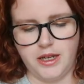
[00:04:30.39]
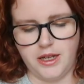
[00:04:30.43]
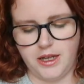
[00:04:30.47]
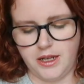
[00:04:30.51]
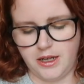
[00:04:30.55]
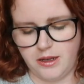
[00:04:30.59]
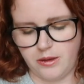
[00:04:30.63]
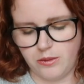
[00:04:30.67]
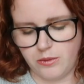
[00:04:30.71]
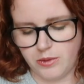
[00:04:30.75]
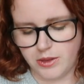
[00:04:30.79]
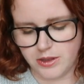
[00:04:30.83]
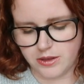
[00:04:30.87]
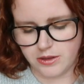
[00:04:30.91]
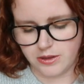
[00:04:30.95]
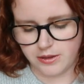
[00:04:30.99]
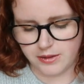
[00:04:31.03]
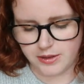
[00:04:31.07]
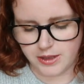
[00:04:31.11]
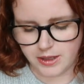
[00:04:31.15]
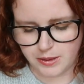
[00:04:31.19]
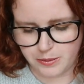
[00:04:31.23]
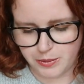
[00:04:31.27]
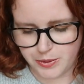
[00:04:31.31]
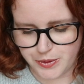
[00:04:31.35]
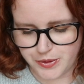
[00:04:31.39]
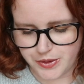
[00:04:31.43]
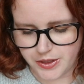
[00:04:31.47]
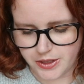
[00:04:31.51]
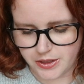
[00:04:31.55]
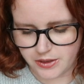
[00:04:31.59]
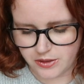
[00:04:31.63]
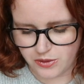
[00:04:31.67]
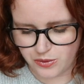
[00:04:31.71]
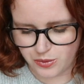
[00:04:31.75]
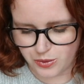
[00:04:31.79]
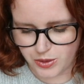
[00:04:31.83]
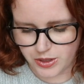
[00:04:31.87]
How much is that
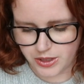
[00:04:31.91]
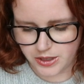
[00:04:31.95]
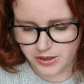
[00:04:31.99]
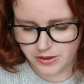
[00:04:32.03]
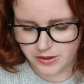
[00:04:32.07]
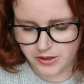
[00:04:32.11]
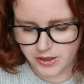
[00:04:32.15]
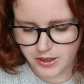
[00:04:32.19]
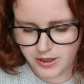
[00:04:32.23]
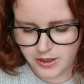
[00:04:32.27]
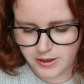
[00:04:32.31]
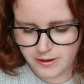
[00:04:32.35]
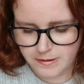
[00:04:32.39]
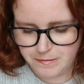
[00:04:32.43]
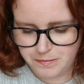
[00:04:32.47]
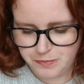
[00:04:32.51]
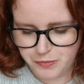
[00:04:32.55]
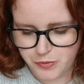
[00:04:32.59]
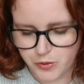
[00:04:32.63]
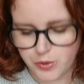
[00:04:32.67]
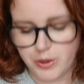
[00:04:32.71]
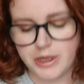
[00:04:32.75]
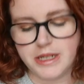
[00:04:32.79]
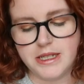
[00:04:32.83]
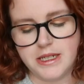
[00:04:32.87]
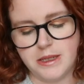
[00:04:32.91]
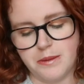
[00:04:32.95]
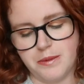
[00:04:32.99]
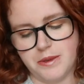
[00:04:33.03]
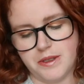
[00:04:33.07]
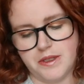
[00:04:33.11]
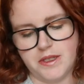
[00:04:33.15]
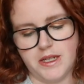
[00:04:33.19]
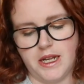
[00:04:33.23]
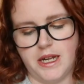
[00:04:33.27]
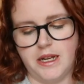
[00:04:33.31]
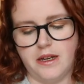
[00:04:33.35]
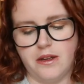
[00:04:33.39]
percentage wise?
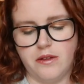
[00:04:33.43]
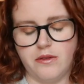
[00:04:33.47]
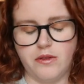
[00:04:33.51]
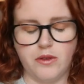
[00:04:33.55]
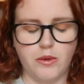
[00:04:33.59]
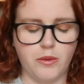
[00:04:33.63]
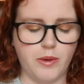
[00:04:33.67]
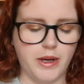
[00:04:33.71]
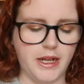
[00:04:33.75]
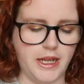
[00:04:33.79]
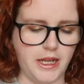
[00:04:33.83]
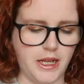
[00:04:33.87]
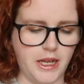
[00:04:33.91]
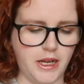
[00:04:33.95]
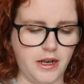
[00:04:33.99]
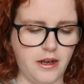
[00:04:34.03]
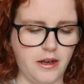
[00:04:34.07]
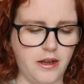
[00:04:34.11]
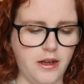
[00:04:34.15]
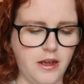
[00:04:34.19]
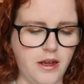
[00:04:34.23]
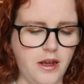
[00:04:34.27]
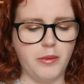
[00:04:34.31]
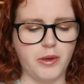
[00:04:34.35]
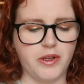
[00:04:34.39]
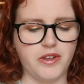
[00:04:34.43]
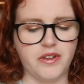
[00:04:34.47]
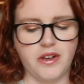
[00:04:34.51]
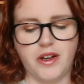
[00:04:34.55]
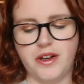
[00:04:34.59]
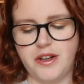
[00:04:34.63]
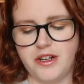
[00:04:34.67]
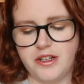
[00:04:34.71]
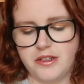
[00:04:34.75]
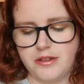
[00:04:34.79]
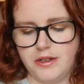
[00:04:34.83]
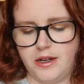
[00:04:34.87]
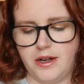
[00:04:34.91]
20% of the way in, because I
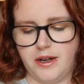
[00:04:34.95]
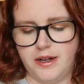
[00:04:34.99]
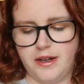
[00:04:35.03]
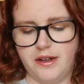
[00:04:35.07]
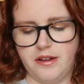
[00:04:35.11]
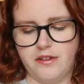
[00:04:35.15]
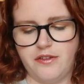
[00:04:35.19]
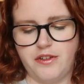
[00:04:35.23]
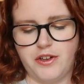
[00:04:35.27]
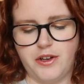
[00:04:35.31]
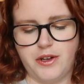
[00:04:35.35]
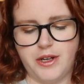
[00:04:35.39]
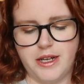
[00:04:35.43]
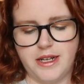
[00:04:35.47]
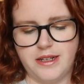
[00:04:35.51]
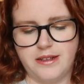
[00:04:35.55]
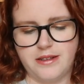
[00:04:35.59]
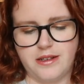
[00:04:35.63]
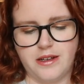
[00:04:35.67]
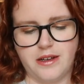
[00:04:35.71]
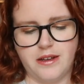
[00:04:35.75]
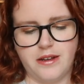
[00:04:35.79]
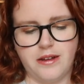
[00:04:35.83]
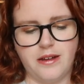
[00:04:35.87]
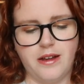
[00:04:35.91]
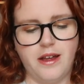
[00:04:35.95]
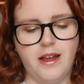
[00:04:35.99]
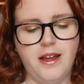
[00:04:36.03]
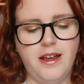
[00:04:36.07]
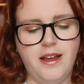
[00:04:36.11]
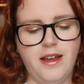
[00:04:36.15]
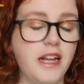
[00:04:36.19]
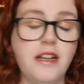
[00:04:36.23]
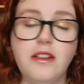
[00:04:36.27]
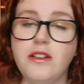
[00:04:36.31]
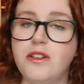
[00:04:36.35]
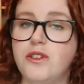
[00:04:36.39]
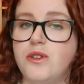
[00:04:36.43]
only started it a few days ago.
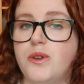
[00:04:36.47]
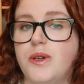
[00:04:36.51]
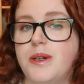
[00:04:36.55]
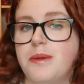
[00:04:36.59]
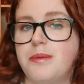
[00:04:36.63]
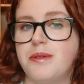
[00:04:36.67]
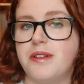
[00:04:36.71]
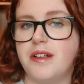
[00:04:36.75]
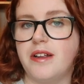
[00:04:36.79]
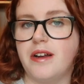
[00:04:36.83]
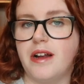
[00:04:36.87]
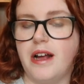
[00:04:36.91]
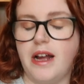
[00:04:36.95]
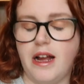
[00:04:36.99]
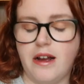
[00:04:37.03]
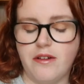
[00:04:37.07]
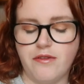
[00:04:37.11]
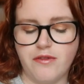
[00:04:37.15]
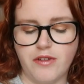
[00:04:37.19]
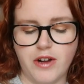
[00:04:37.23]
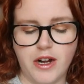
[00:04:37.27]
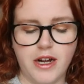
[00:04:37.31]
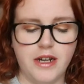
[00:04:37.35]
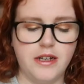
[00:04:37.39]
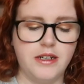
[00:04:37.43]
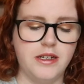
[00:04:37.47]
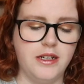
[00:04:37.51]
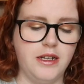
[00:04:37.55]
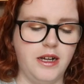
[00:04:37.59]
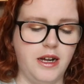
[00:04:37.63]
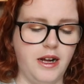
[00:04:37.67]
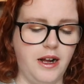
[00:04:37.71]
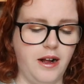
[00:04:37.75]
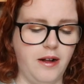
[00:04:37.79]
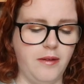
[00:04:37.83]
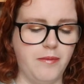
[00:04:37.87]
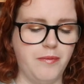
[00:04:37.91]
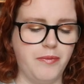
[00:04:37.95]
In the 20% I have read,
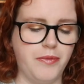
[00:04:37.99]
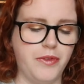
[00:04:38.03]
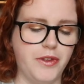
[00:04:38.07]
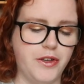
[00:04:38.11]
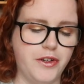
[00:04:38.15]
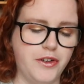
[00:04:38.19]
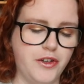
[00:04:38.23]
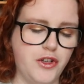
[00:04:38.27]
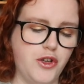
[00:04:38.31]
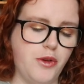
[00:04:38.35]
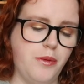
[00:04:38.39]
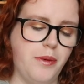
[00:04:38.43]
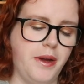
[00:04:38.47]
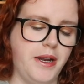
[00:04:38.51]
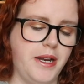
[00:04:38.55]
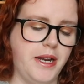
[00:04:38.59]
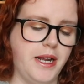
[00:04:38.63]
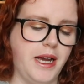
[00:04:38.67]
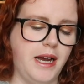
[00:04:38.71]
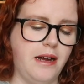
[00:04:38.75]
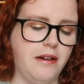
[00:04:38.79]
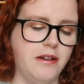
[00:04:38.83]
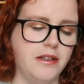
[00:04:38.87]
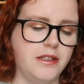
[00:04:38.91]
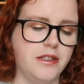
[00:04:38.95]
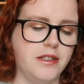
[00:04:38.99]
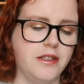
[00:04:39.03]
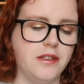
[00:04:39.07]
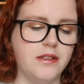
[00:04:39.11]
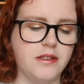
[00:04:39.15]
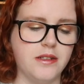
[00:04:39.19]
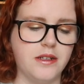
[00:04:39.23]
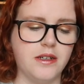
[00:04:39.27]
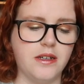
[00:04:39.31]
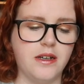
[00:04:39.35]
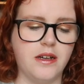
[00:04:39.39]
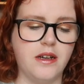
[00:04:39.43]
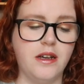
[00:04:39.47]
the 2 main characters
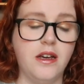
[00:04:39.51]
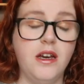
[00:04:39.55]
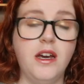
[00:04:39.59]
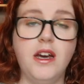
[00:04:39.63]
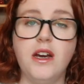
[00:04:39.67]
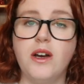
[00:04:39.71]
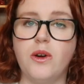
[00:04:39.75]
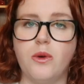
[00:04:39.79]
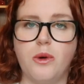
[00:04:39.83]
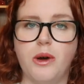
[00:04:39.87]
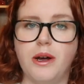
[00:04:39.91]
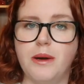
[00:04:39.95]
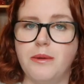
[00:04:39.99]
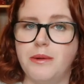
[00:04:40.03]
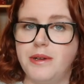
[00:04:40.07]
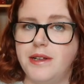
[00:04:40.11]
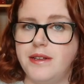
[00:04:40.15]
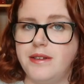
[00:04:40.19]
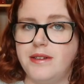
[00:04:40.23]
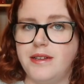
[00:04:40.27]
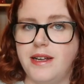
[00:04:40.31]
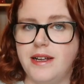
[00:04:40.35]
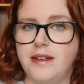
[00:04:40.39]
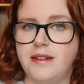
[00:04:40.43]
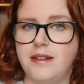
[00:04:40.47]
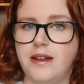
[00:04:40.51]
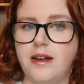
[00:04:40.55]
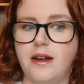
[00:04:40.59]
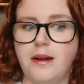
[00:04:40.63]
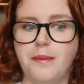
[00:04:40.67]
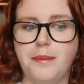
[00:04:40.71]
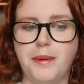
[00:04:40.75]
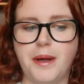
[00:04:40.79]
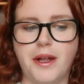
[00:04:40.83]
are quite well set up.